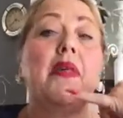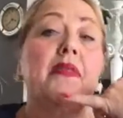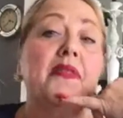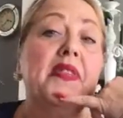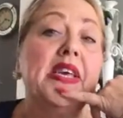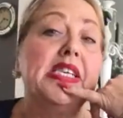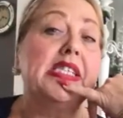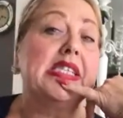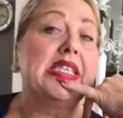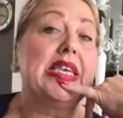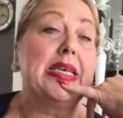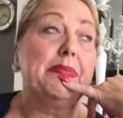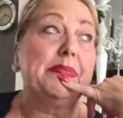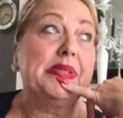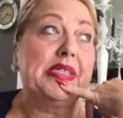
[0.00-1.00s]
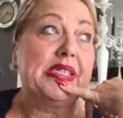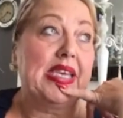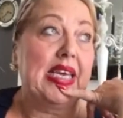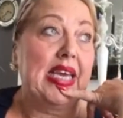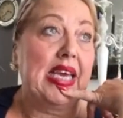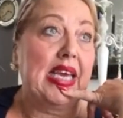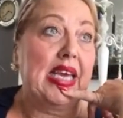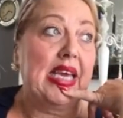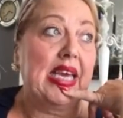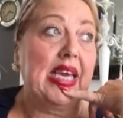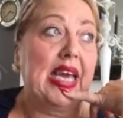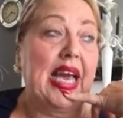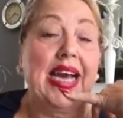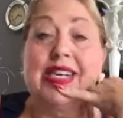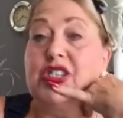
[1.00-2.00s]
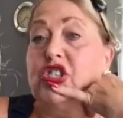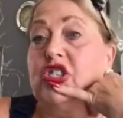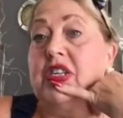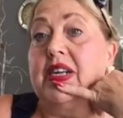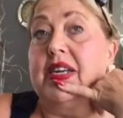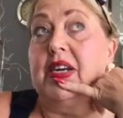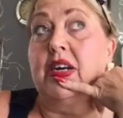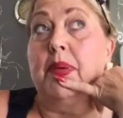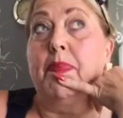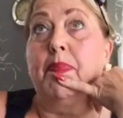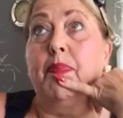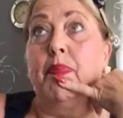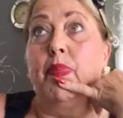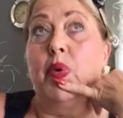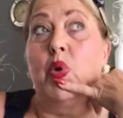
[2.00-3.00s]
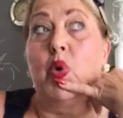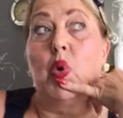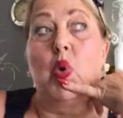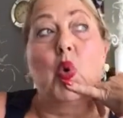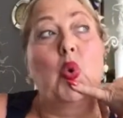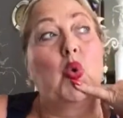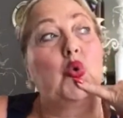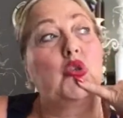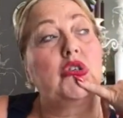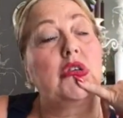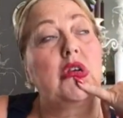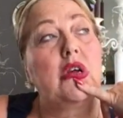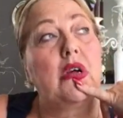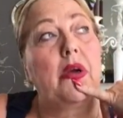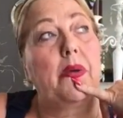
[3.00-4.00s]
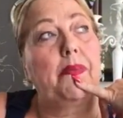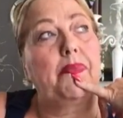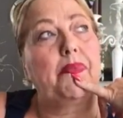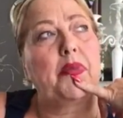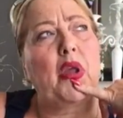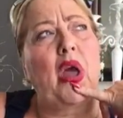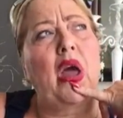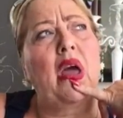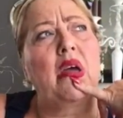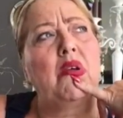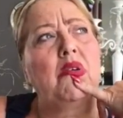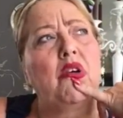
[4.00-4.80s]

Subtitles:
This lipstick, actually, I bought, oh